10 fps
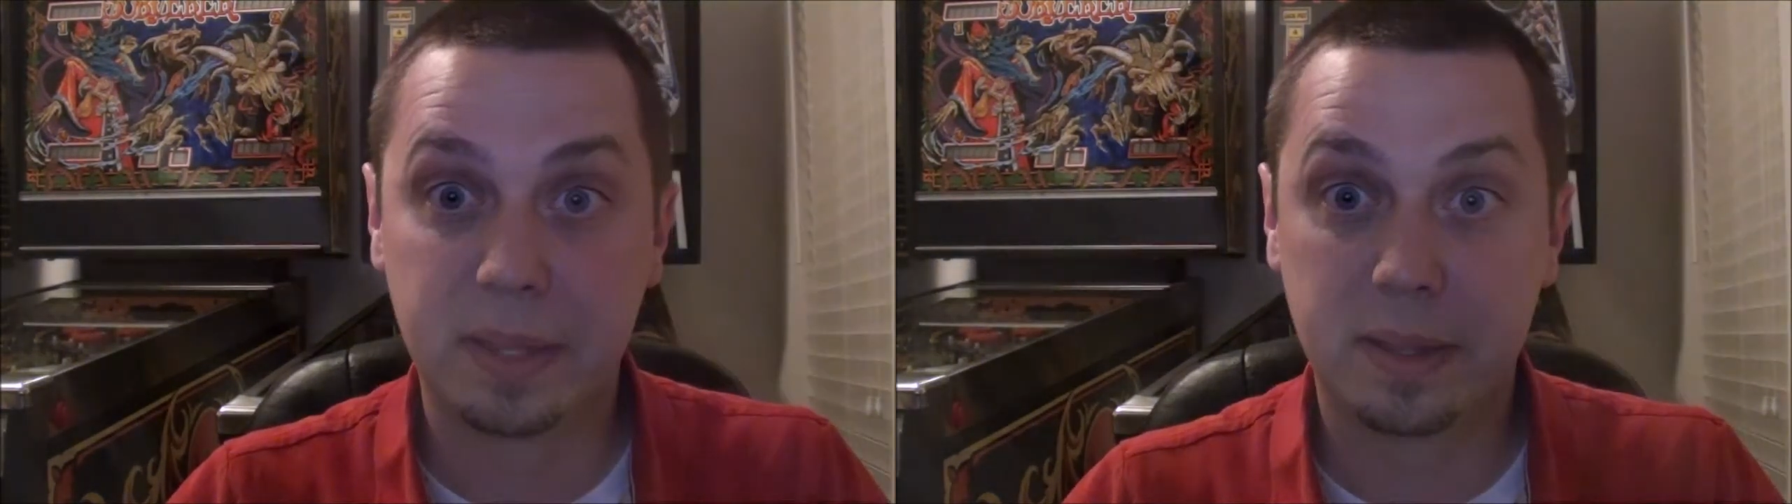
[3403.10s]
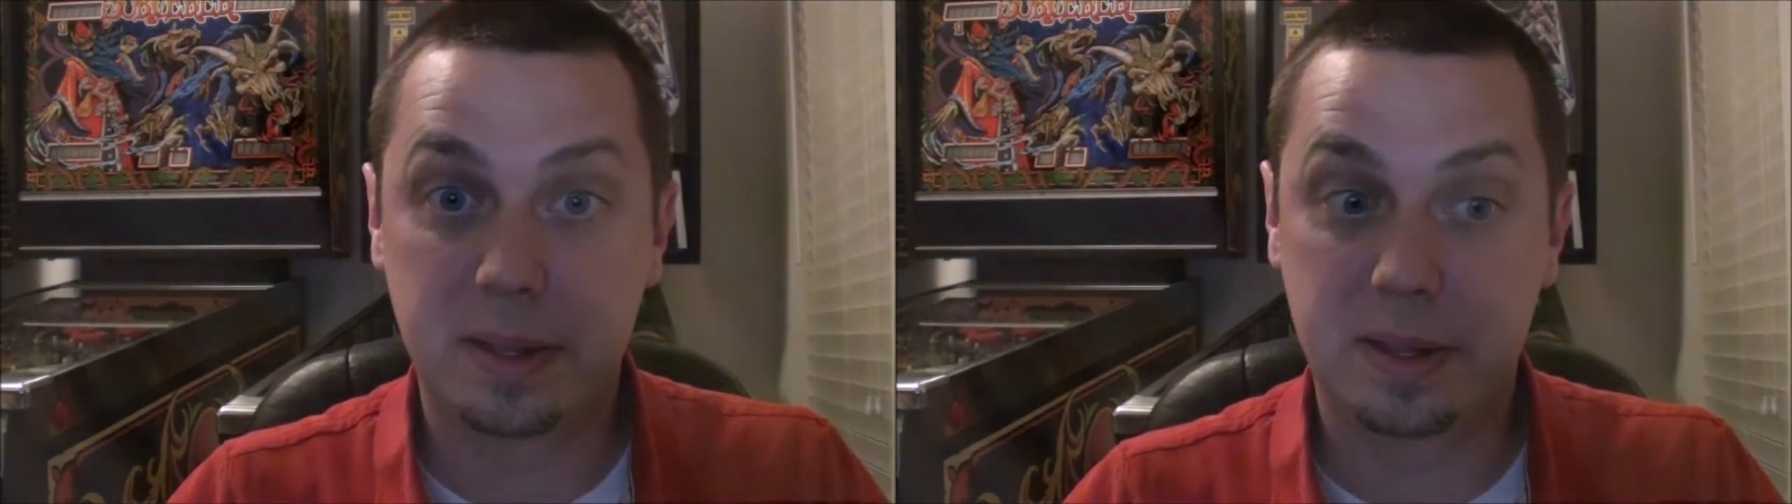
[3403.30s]

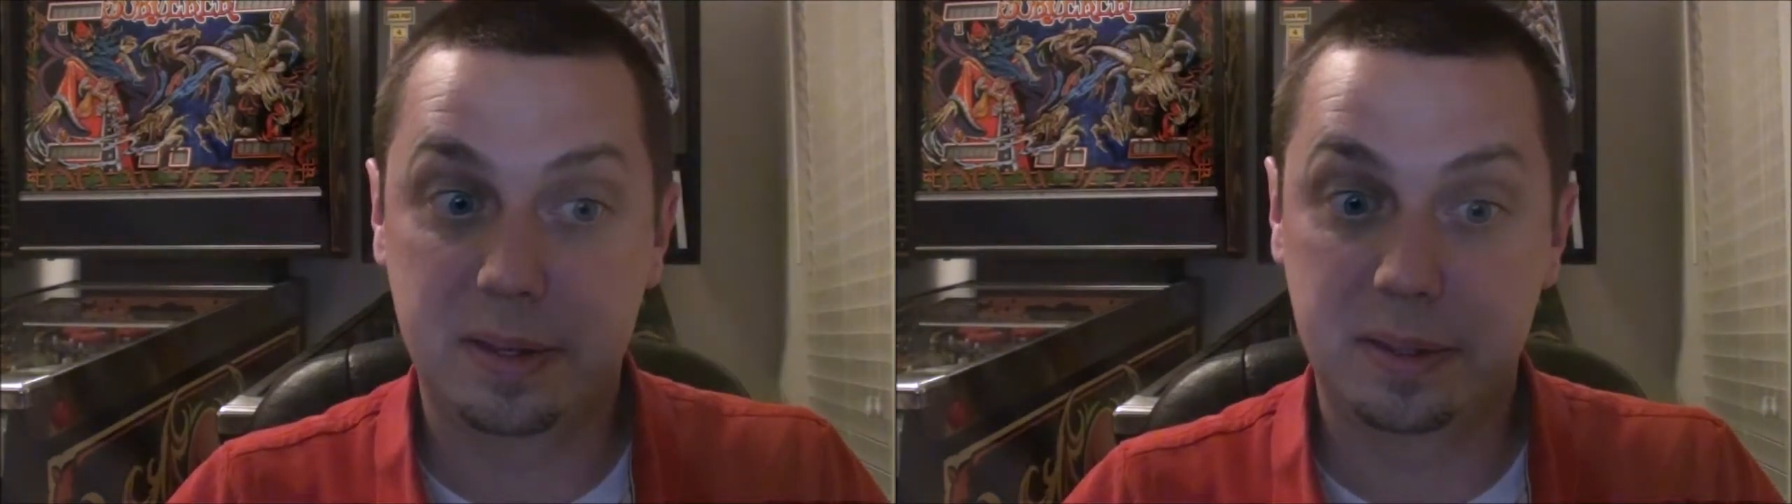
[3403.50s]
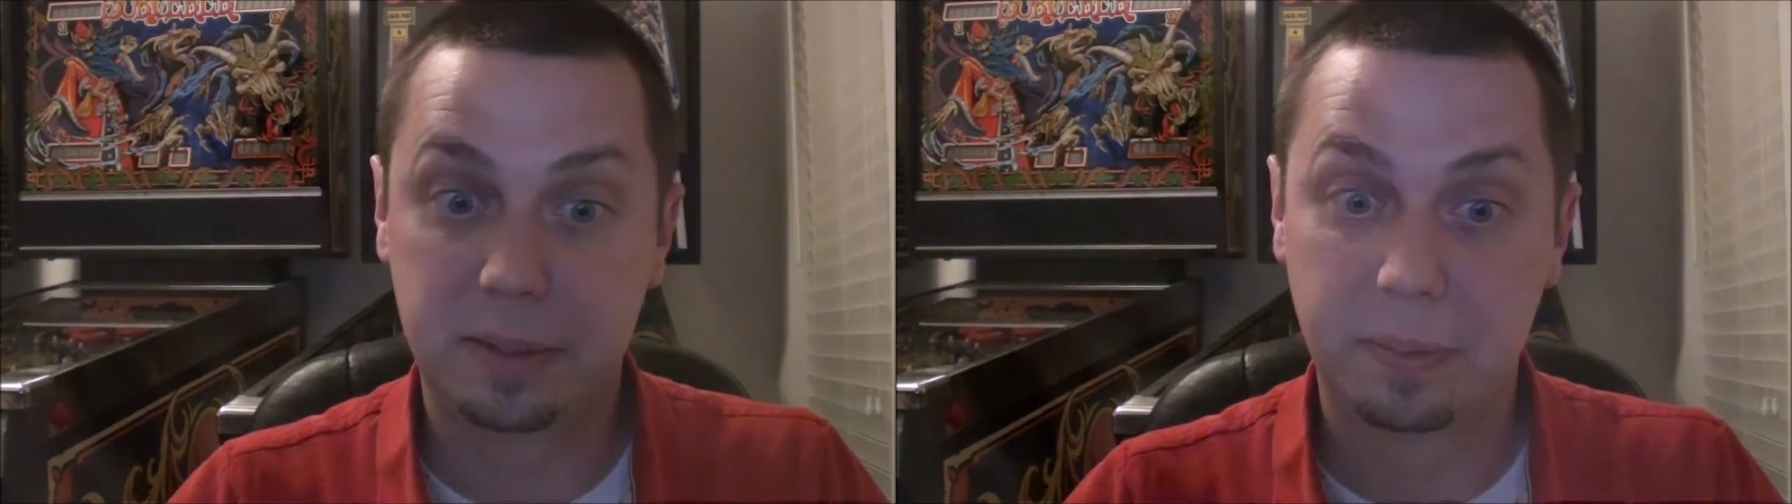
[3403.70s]

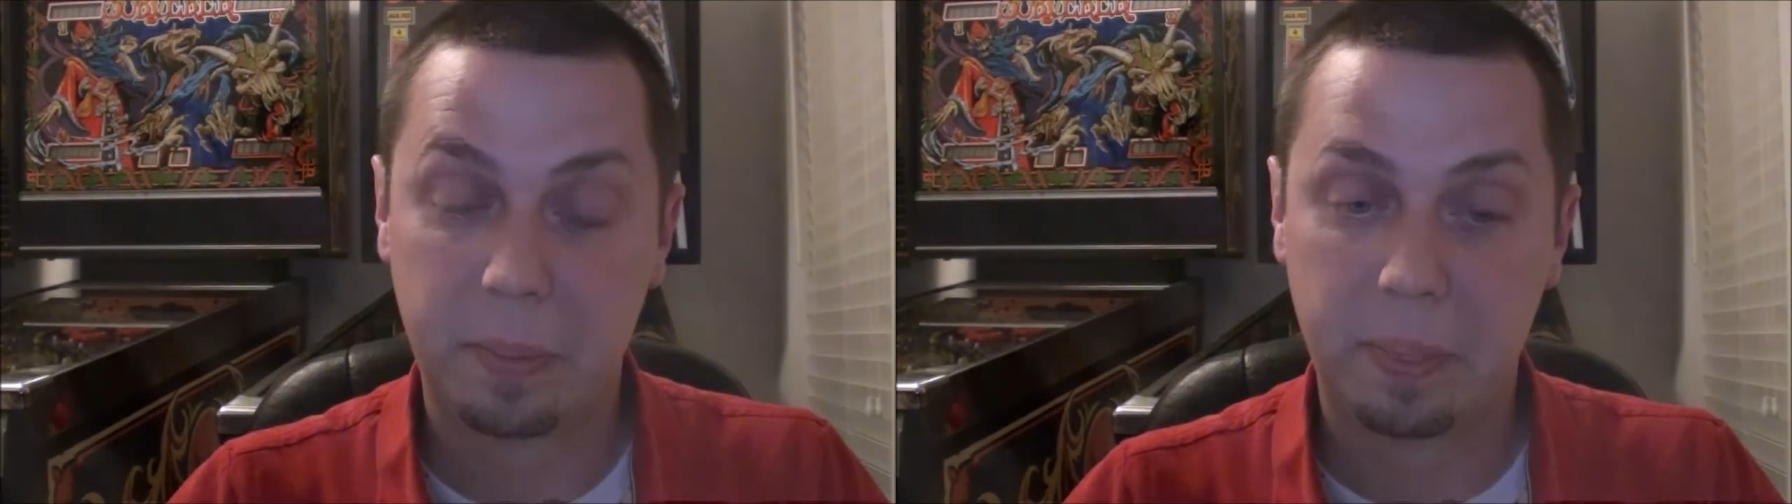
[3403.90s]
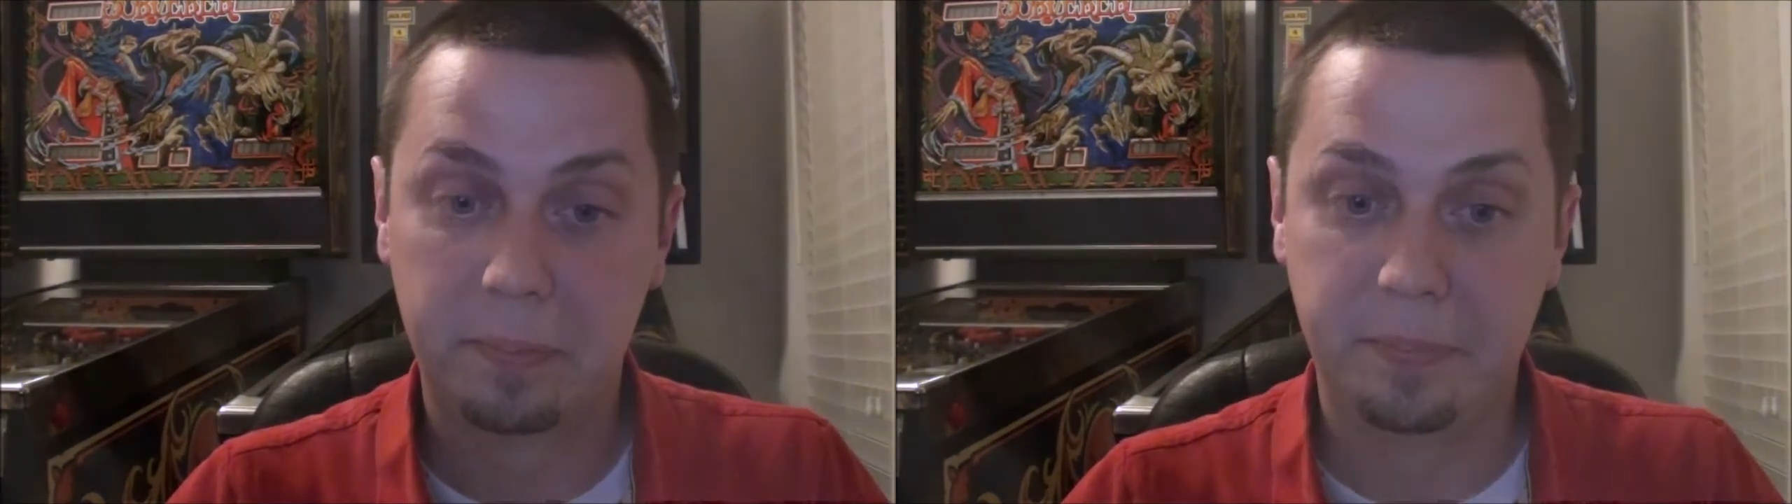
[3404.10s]

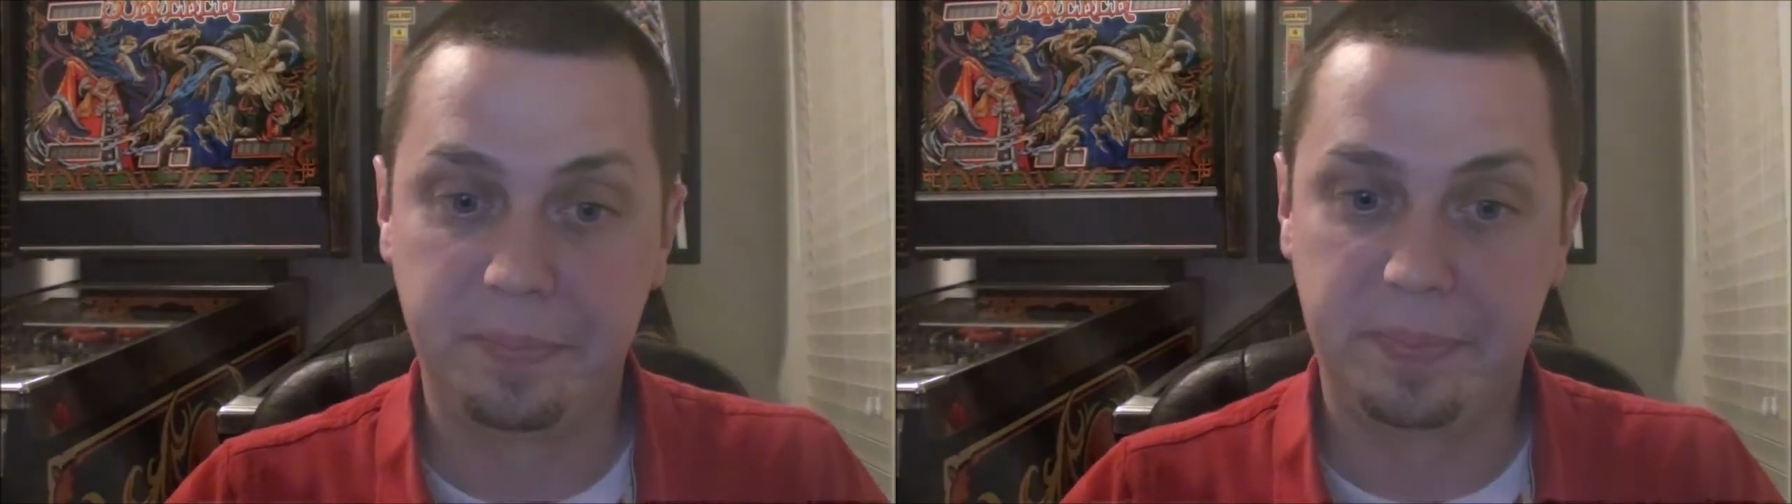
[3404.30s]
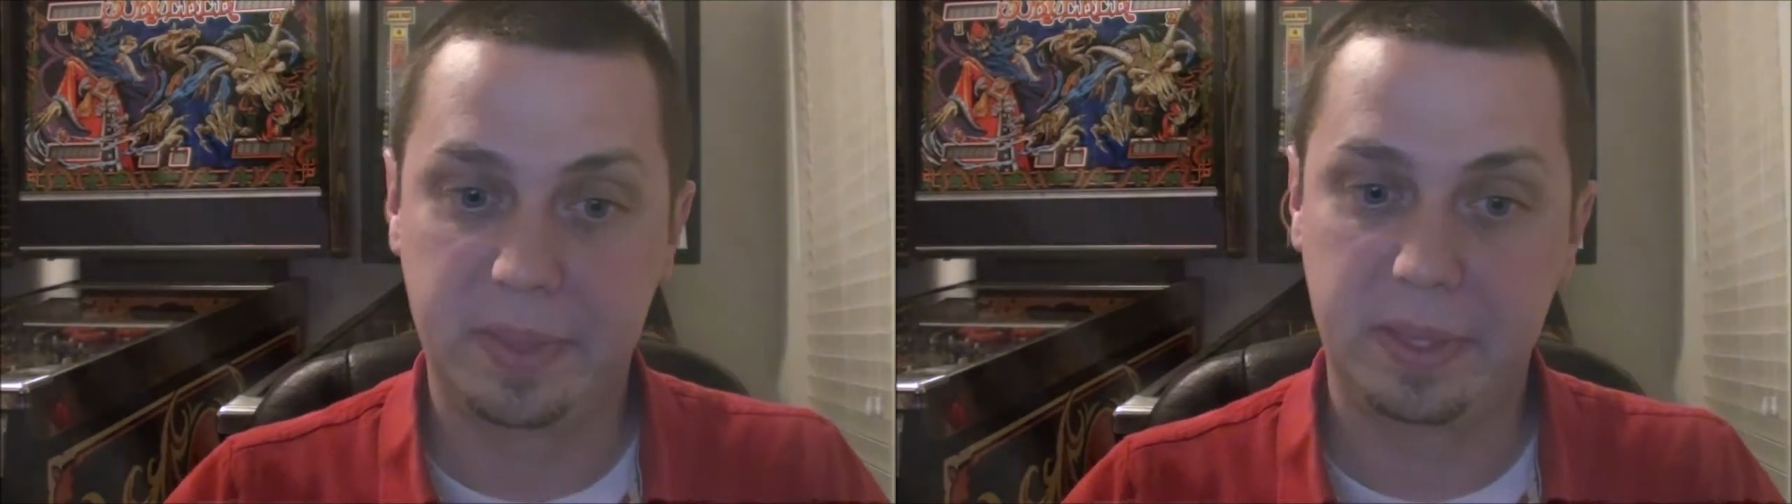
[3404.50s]

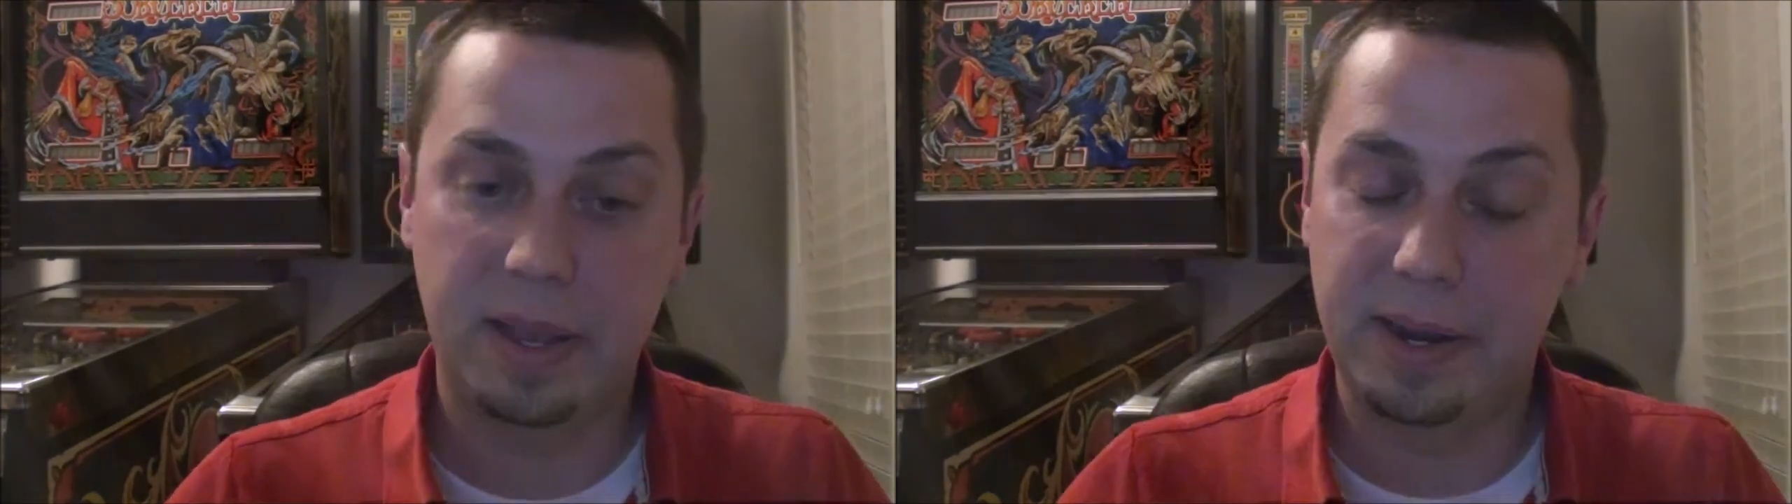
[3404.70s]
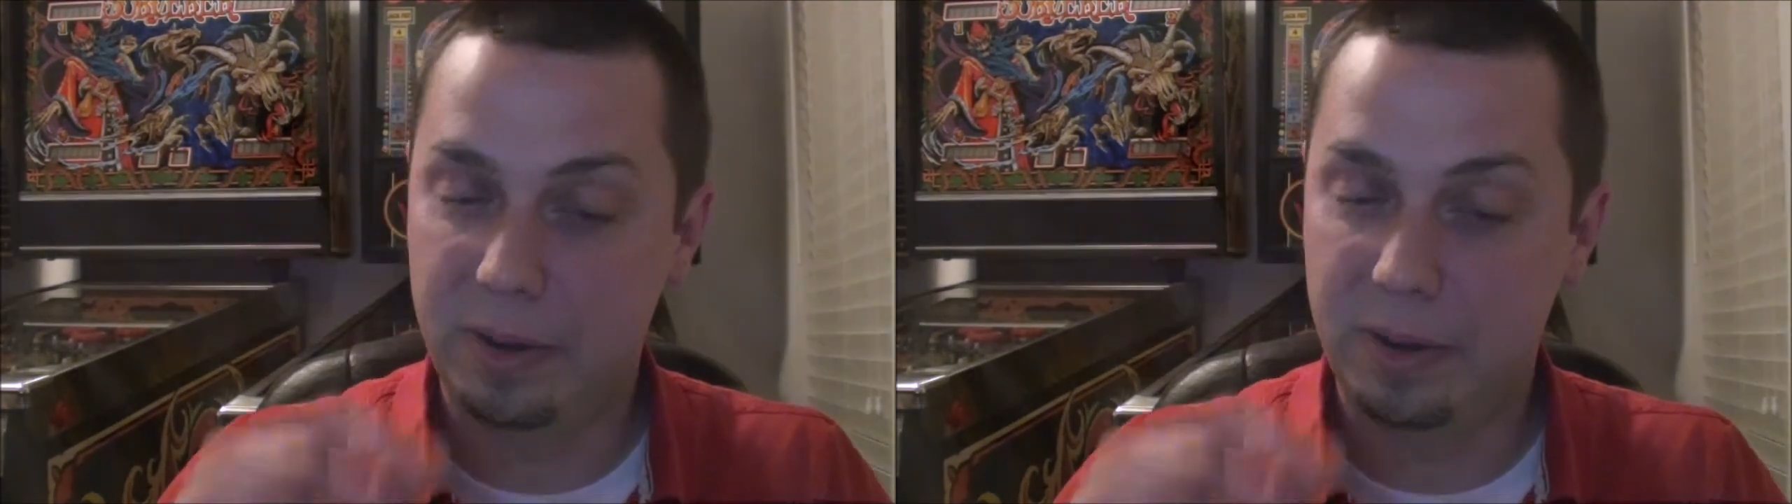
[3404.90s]
I